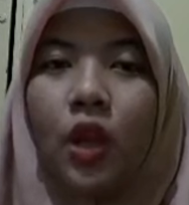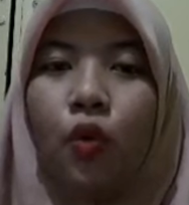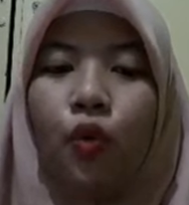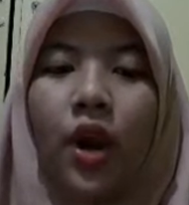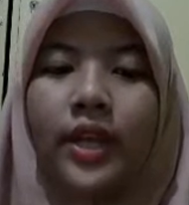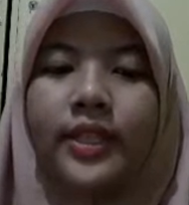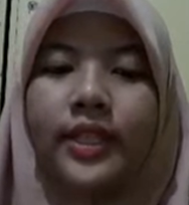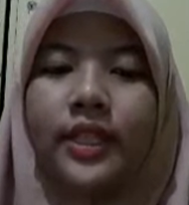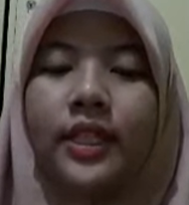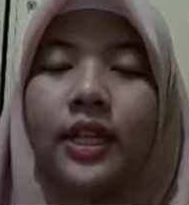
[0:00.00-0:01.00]
write
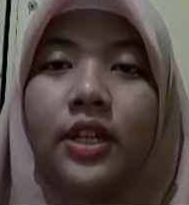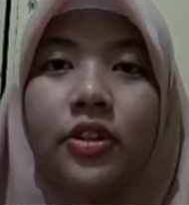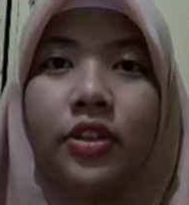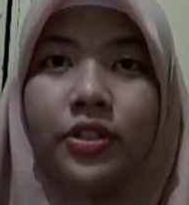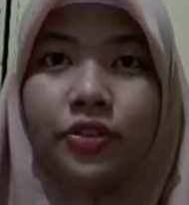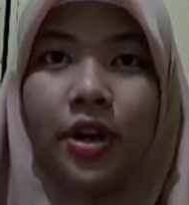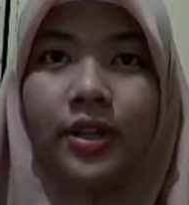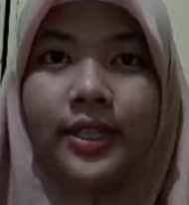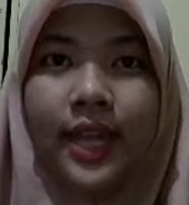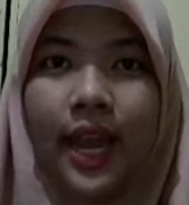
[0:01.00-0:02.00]

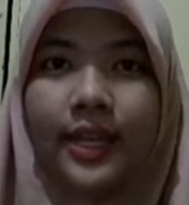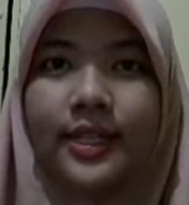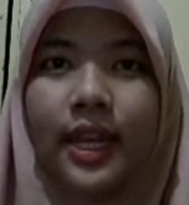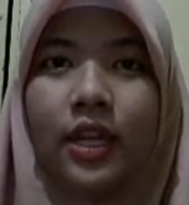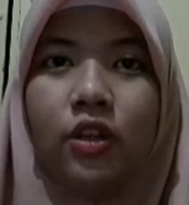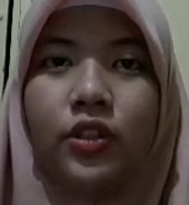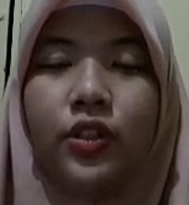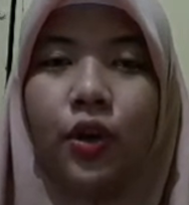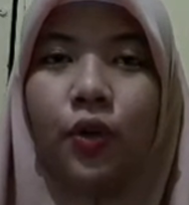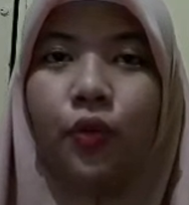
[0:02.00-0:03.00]
literary text and
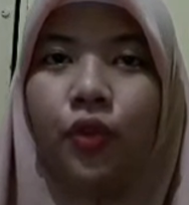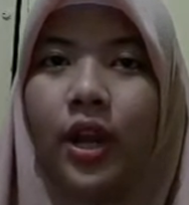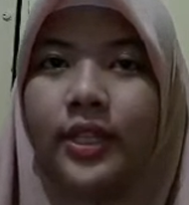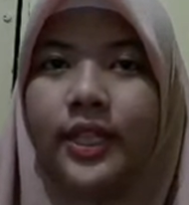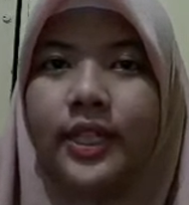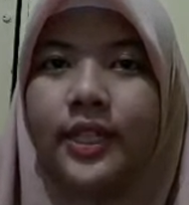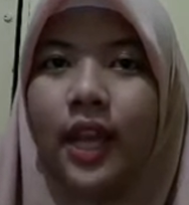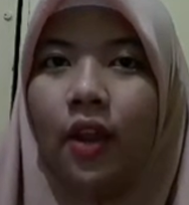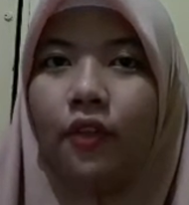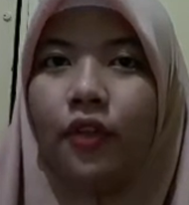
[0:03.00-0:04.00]
also writing
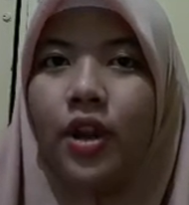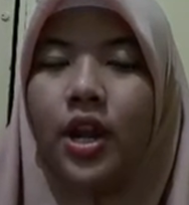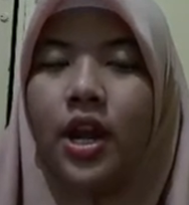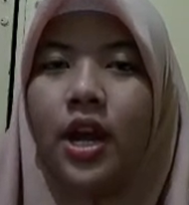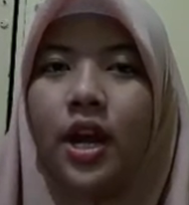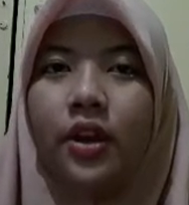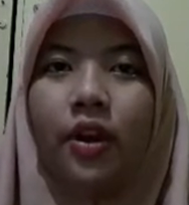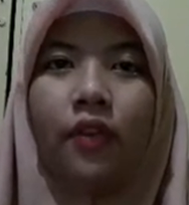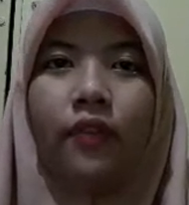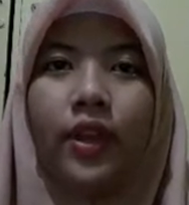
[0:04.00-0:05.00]
self
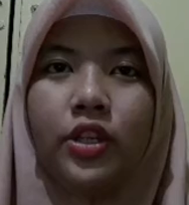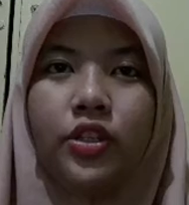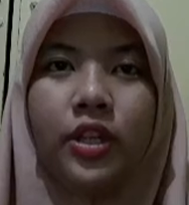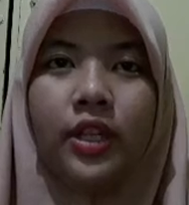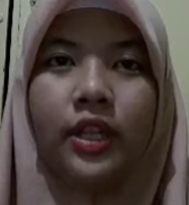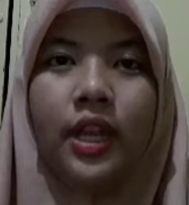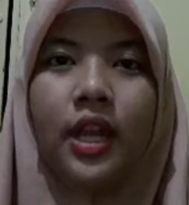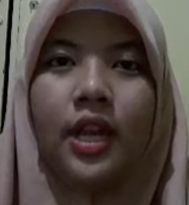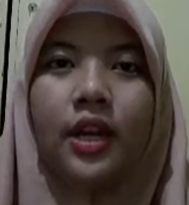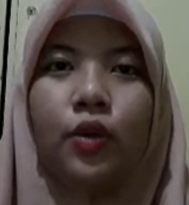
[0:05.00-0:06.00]
reflection
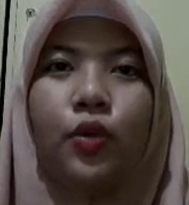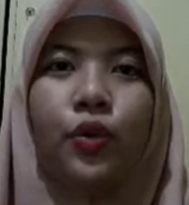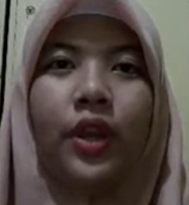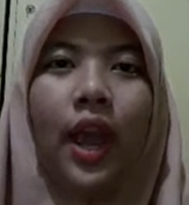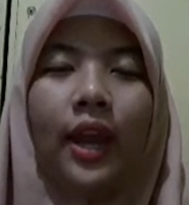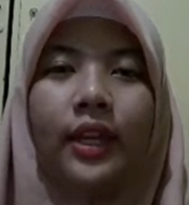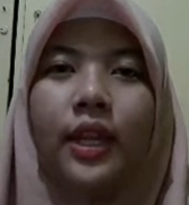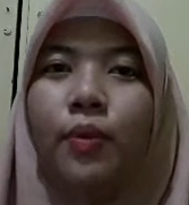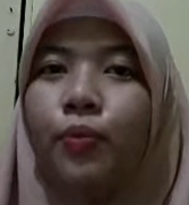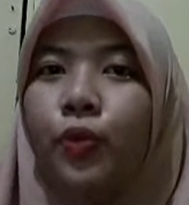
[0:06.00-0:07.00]
who can
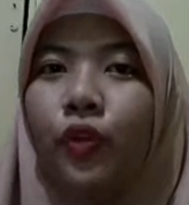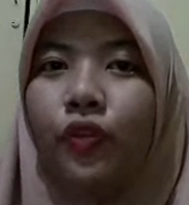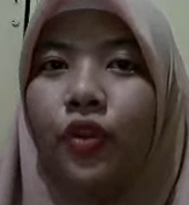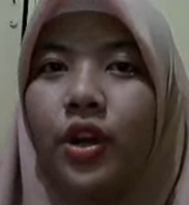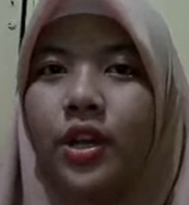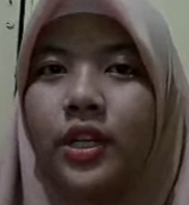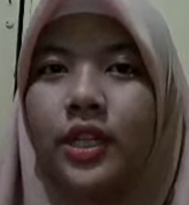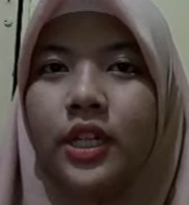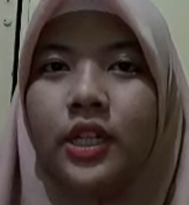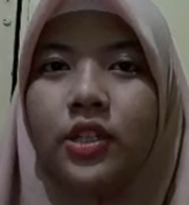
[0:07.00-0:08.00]
improve
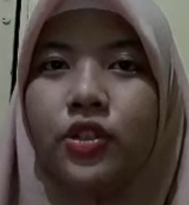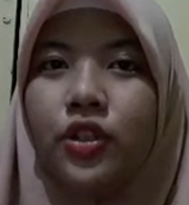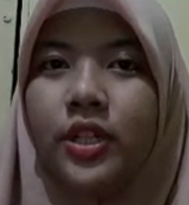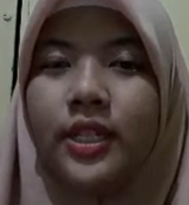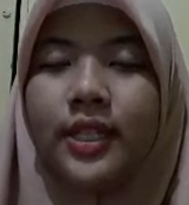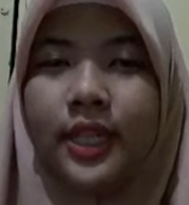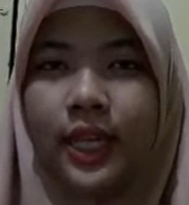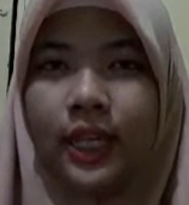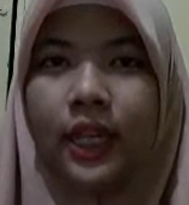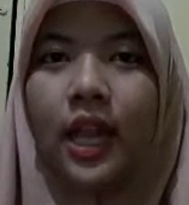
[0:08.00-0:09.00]
student
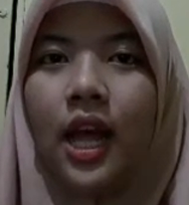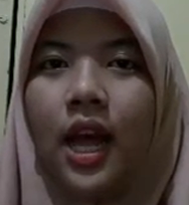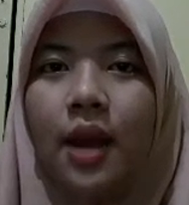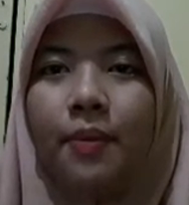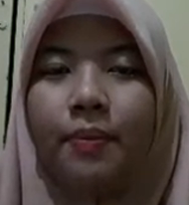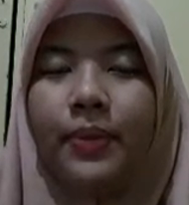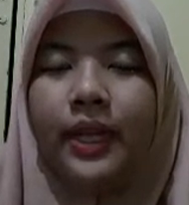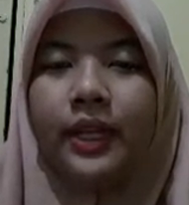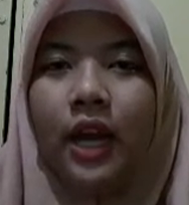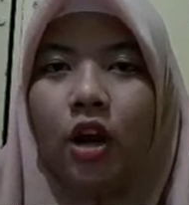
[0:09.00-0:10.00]
skill,
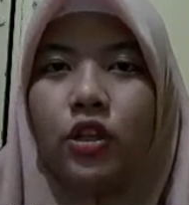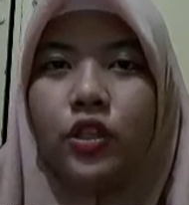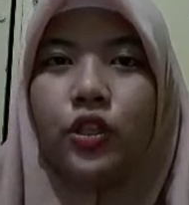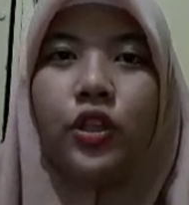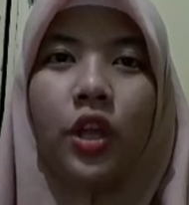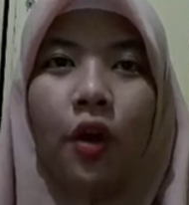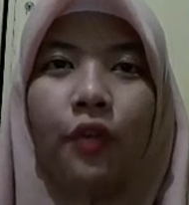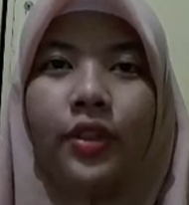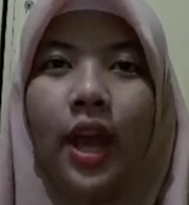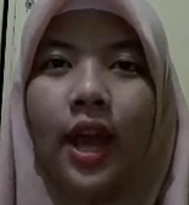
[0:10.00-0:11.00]
because
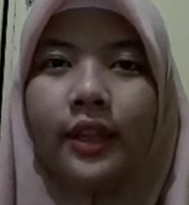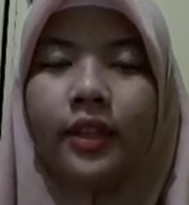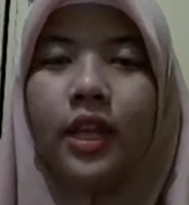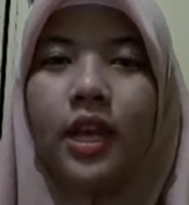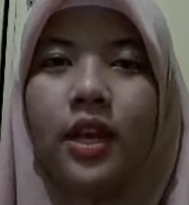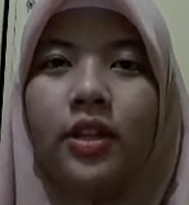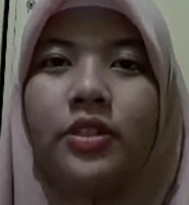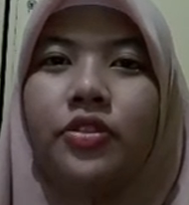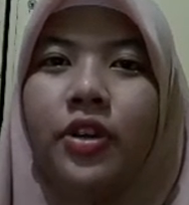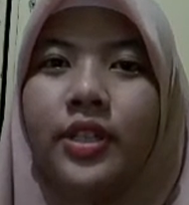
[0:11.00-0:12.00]
know that
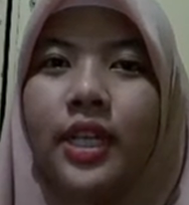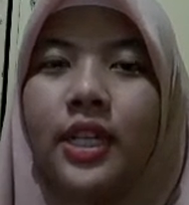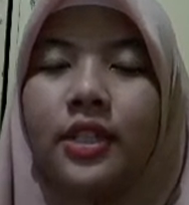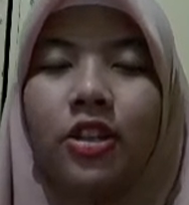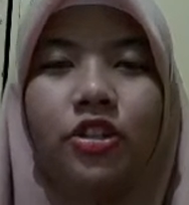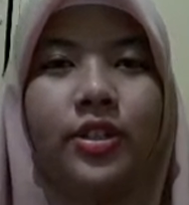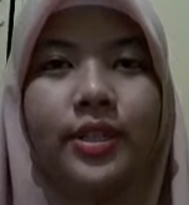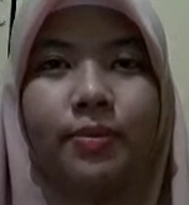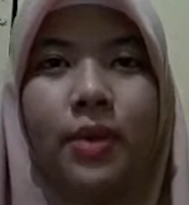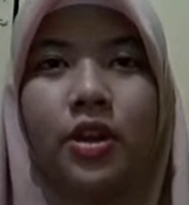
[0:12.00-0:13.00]
literacy is not just
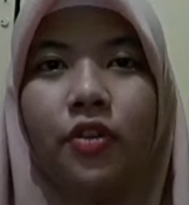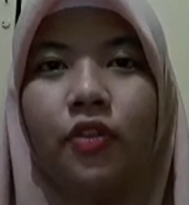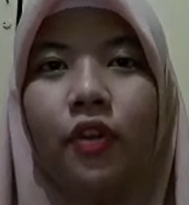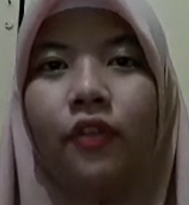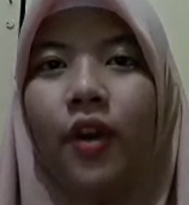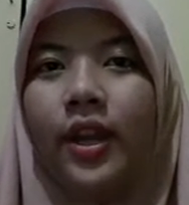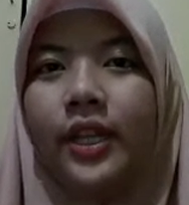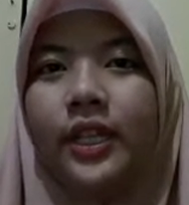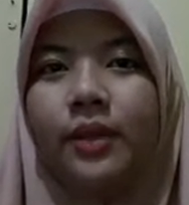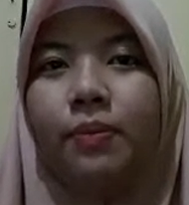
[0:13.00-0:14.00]
a matter for
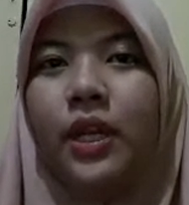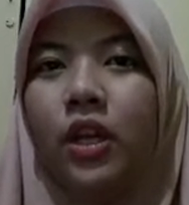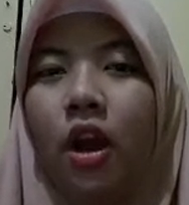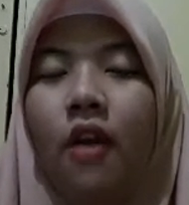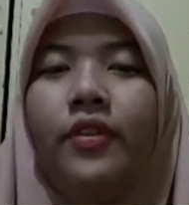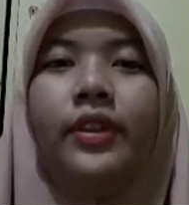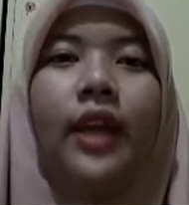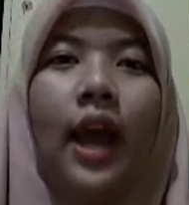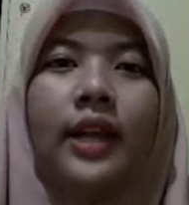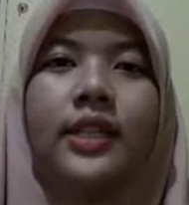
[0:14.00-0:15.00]
finding the meaning of the
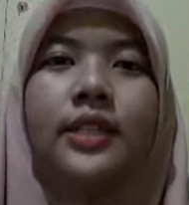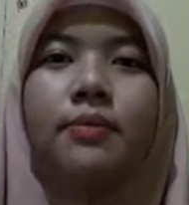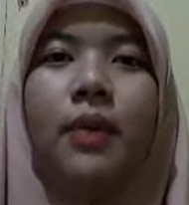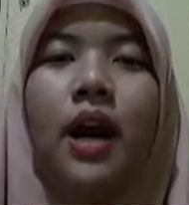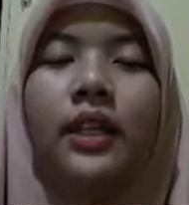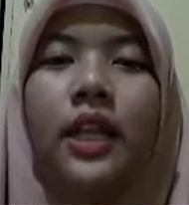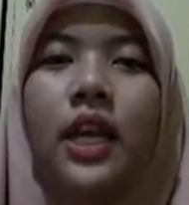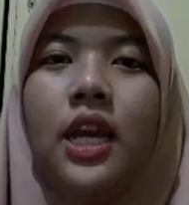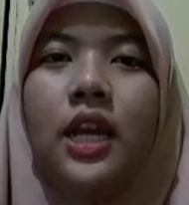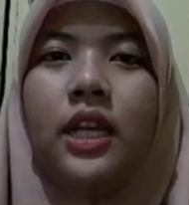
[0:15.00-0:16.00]
text, but
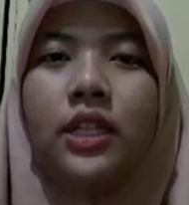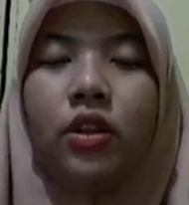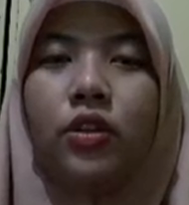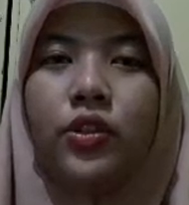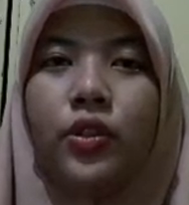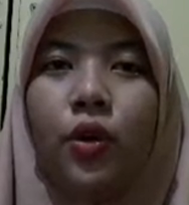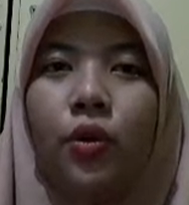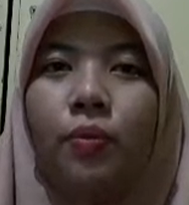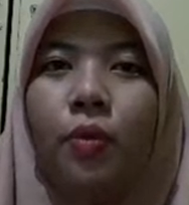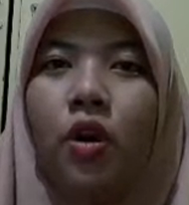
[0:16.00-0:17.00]
it's
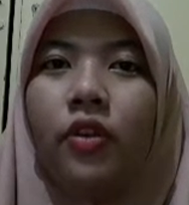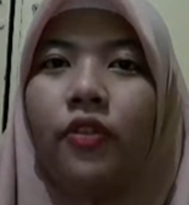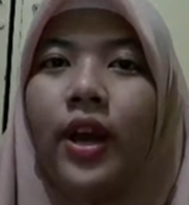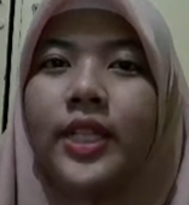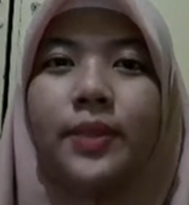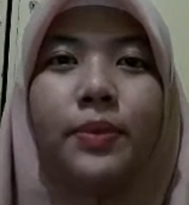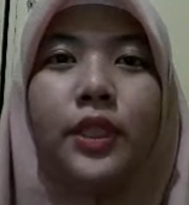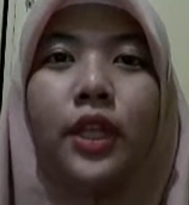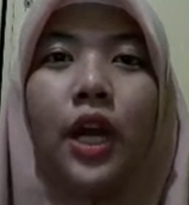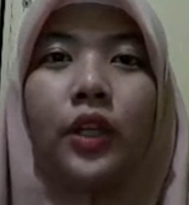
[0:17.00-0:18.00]
also more
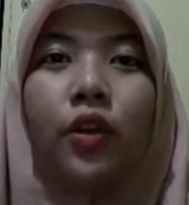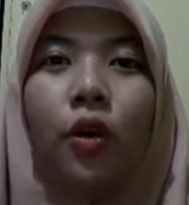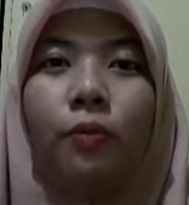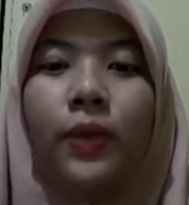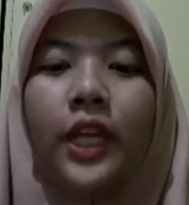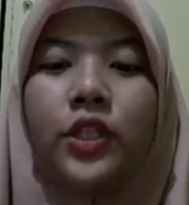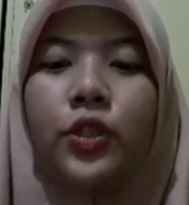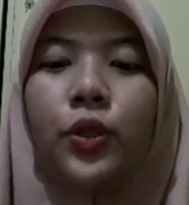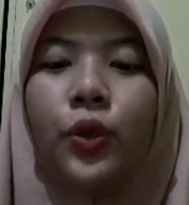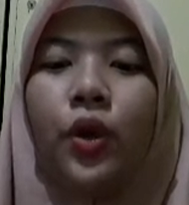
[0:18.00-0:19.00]
flexible and complex
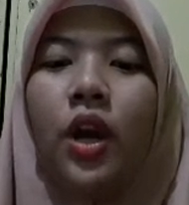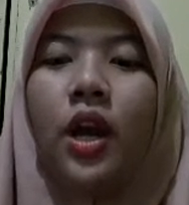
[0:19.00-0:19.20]
to